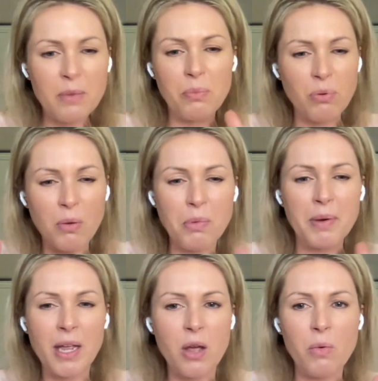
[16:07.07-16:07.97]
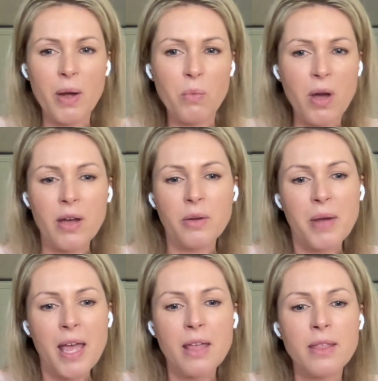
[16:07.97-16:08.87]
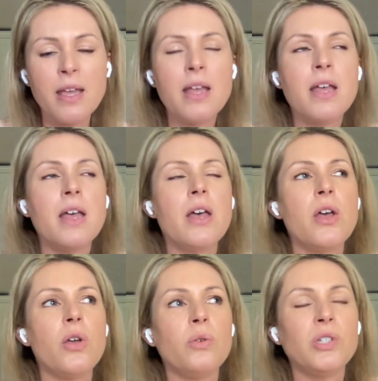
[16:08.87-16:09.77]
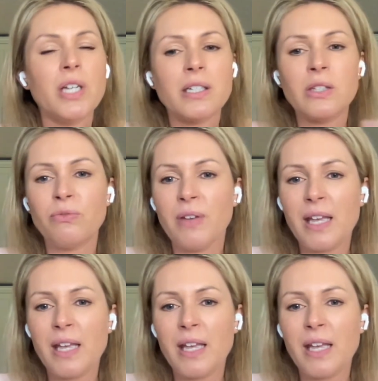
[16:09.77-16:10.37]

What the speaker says: probably who I work with, who just